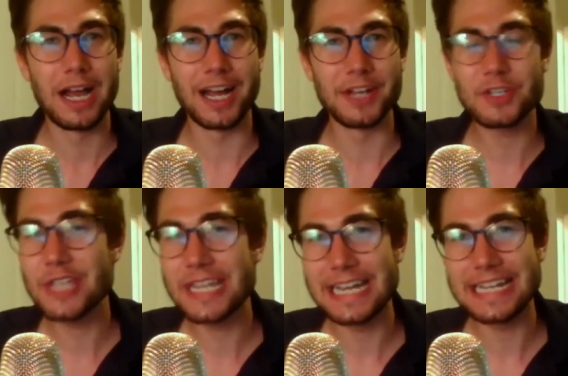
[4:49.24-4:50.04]
just
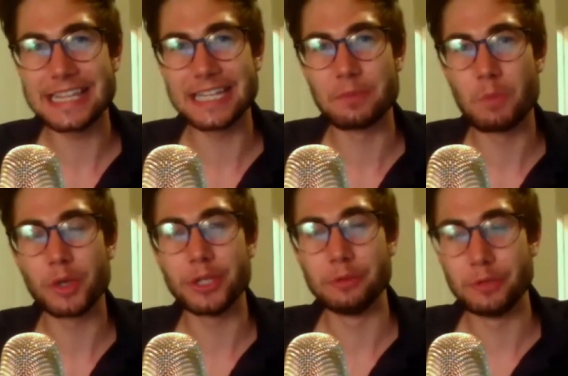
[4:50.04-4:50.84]
like anything. The
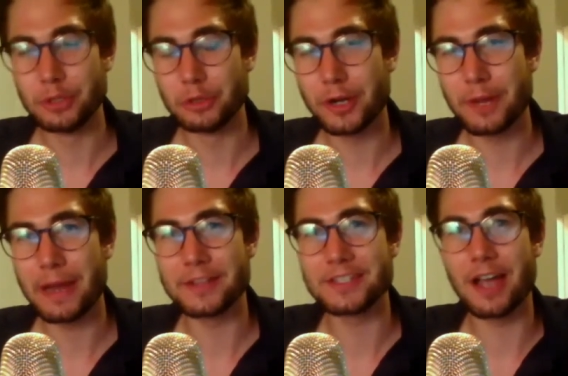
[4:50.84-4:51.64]
more you learn
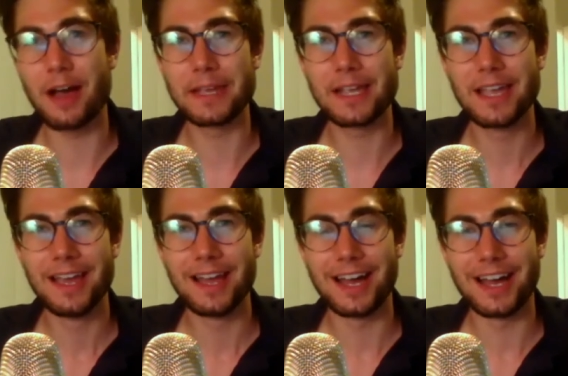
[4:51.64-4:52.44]
about a topic,
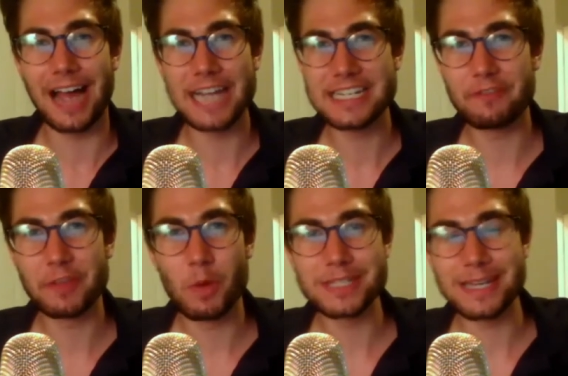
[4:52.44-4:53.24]
I
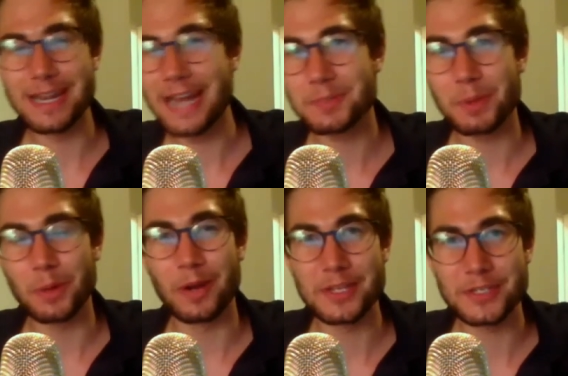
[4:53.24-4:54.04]
definitely wasn't an expert
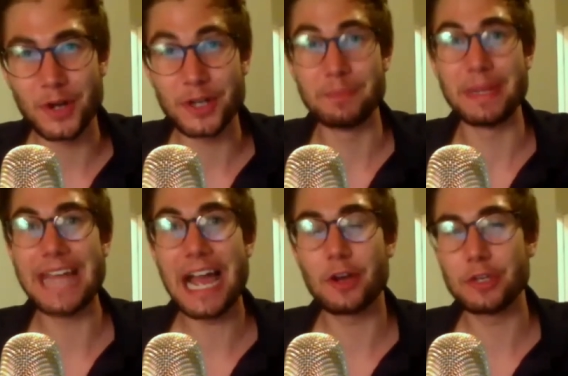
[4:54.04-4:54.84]
when I started, but
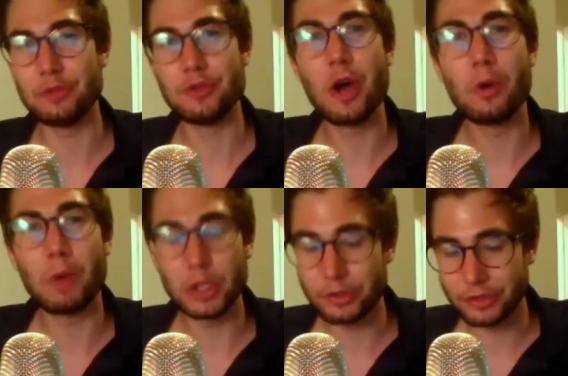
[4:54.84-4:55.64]
now you know
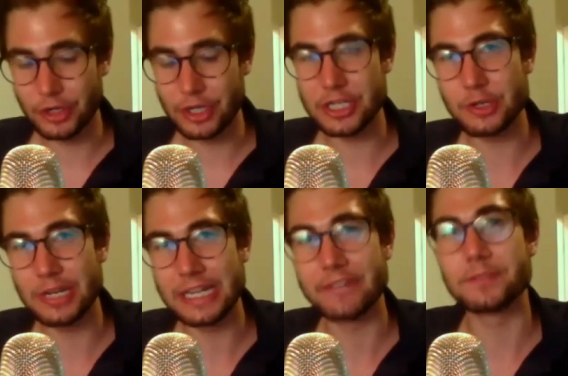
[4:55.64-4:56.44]
what looks good and you
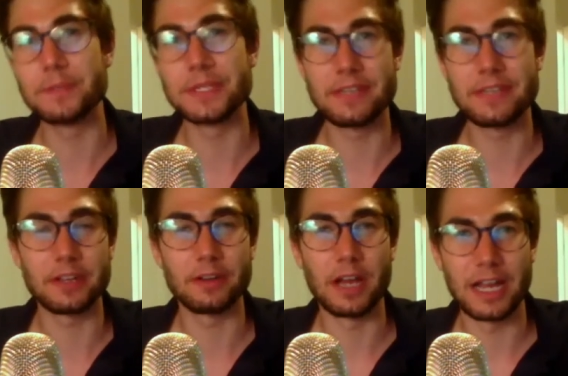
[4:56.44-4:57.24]
can give
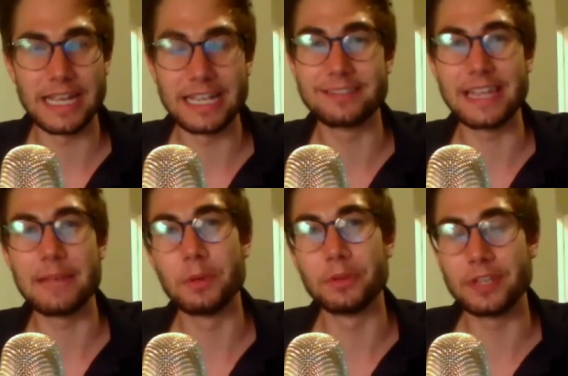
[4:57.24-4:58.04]
specific
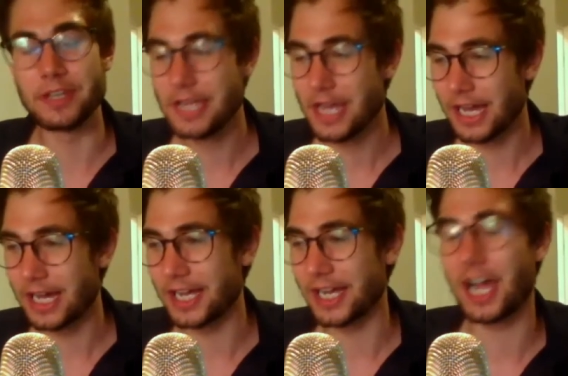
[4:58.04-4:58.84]
examples and
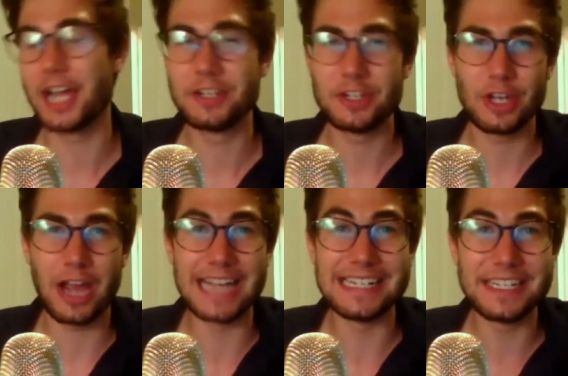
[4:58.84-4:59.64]

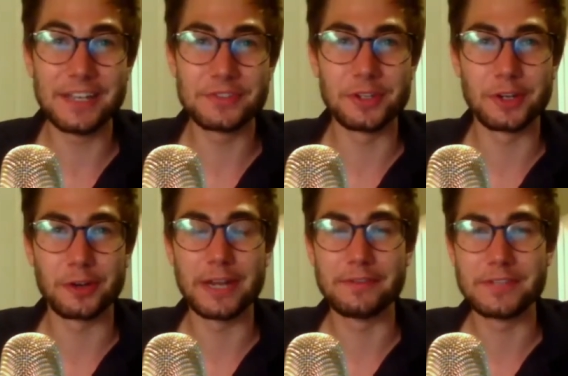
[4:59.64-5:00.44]
ideas to your
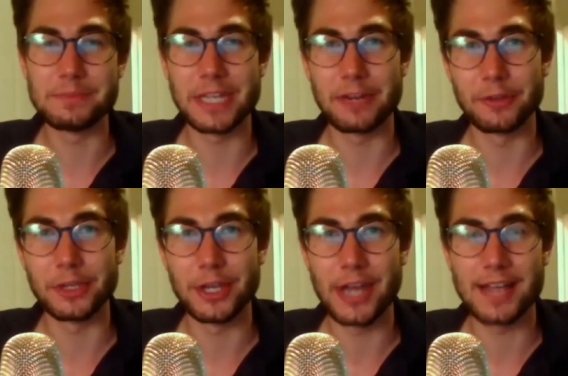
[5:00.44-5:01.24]
creative team to get
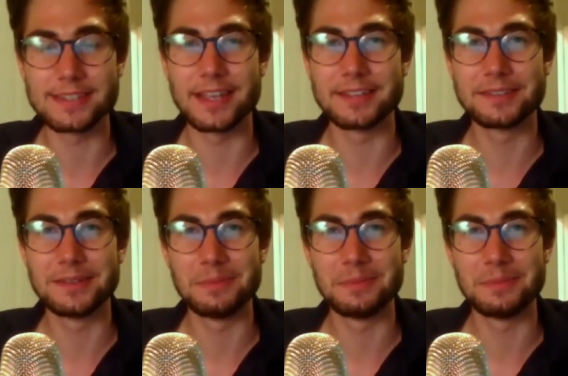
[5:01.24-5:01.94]
really good assets. But